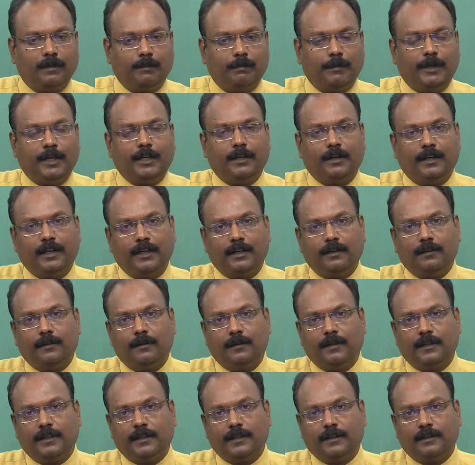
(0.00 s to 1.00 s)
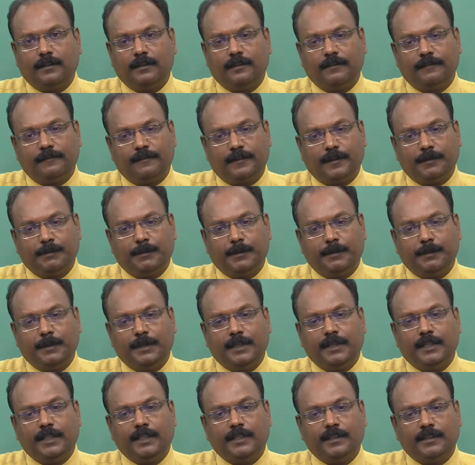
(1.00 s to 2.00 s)
Make eye contact from the
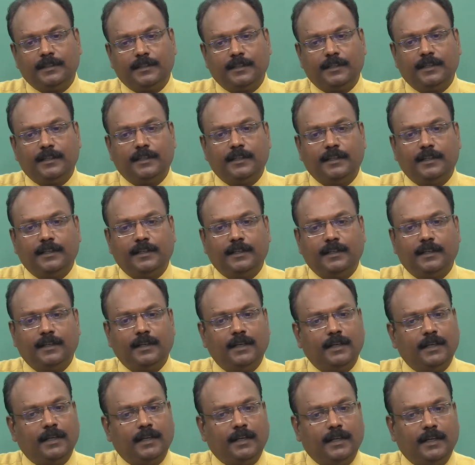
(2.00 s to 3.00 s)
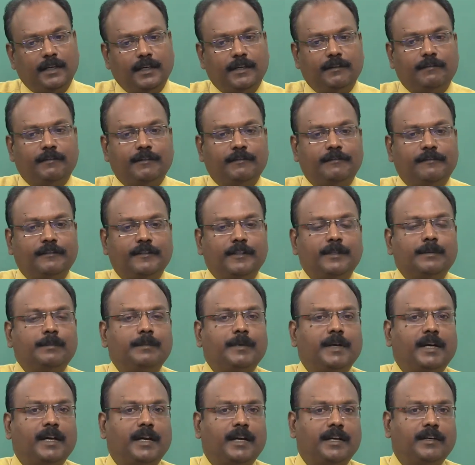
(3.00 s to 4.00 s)
beginning till the end, give a
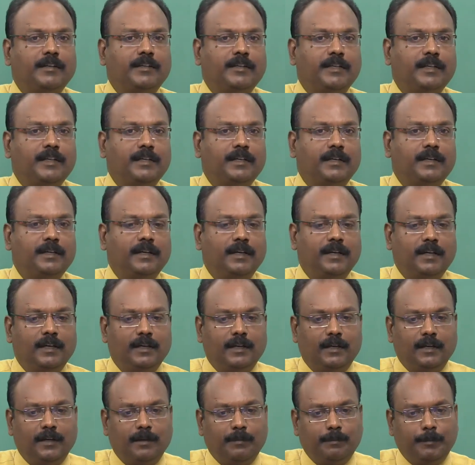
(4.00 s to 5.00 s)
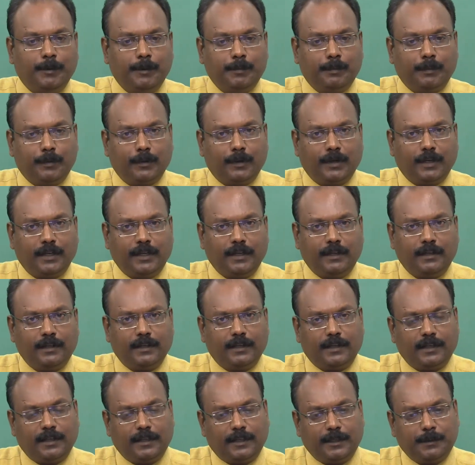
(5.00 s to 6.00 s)
firm handshake, be polite
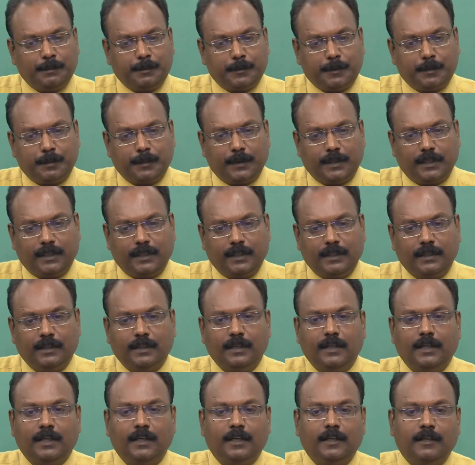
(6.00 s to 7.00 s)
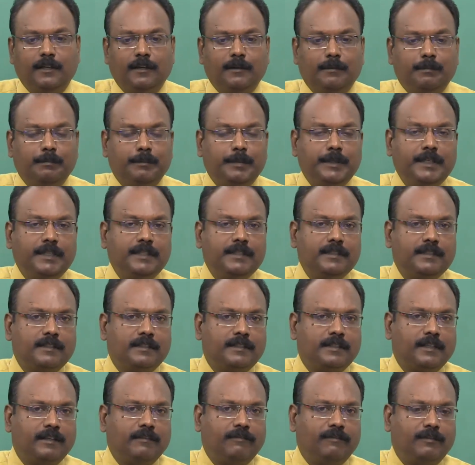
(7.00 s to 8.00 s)
and keep smiling, be
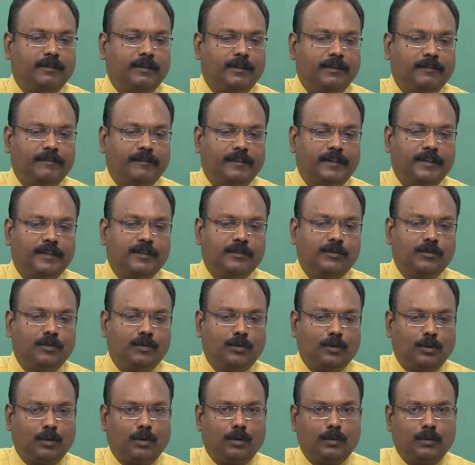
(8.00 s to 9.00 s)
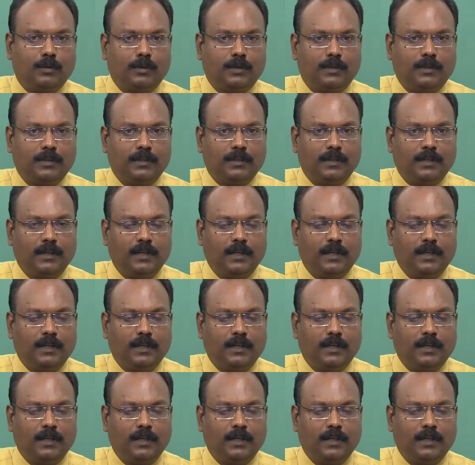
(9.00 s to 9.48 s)
self-confident throughout,